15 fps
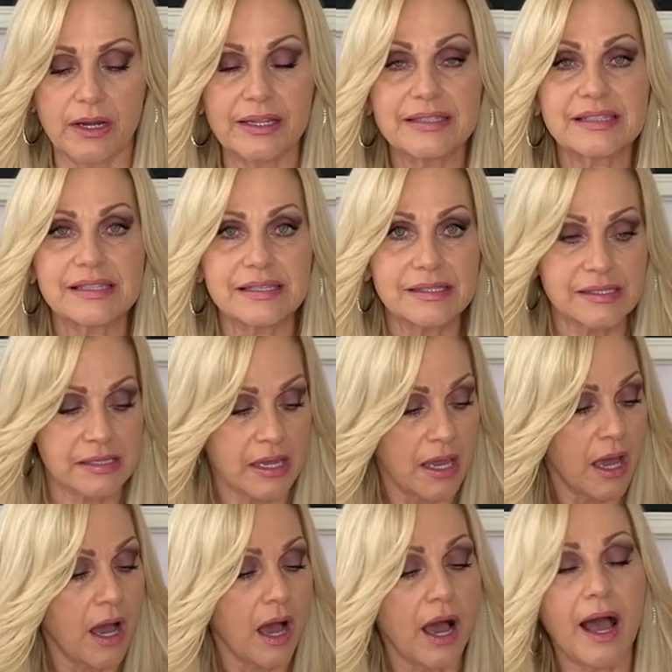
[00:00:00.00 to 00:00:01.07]
And since
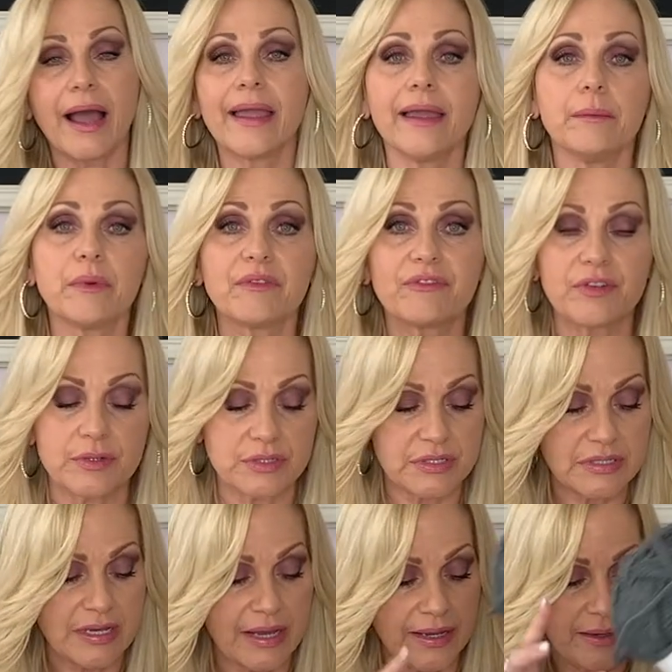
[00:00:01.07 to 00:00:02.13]
I am a first
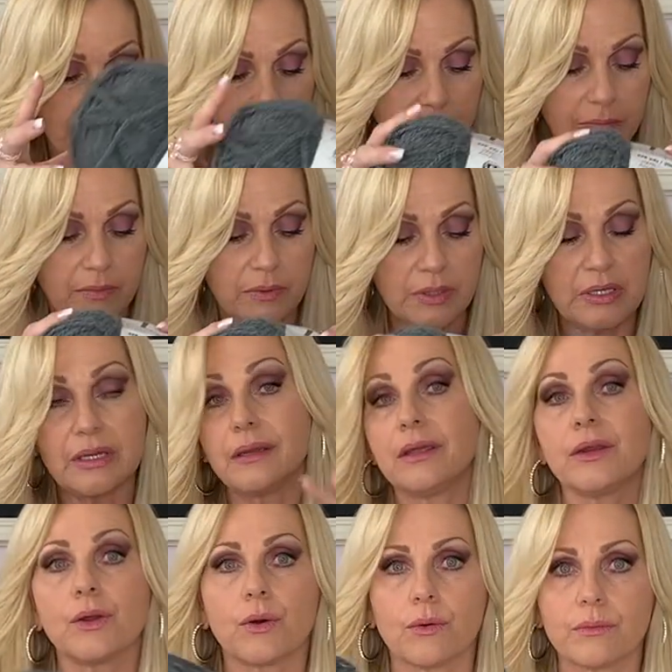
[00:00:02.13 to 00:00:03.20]
time, you
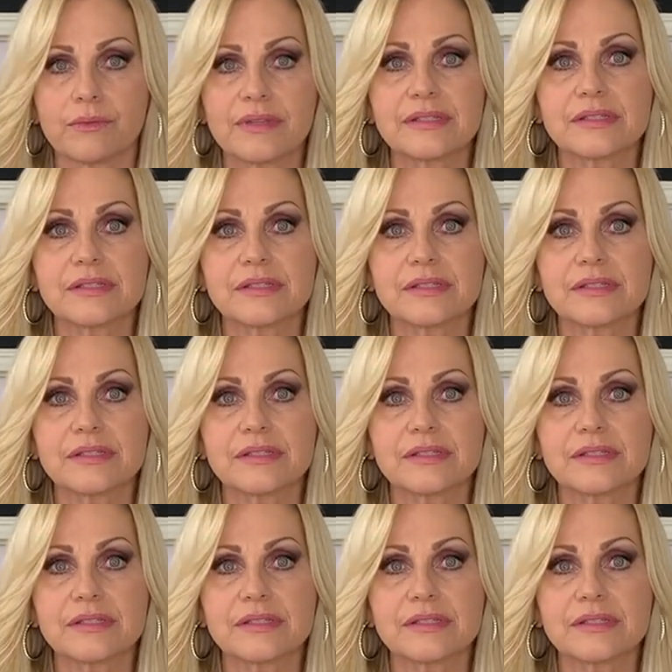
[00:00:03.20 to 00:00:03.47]
know,